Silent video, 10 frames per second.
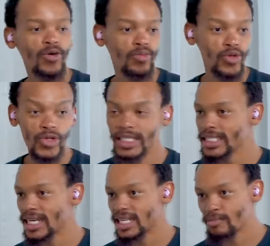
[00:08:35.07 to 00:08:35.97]

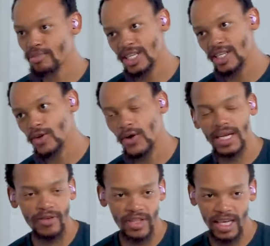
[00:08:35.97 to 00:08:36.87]

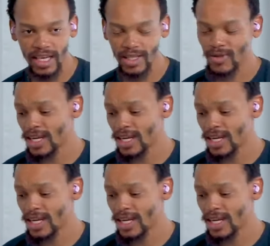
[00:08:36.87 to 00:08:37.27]
and everything else.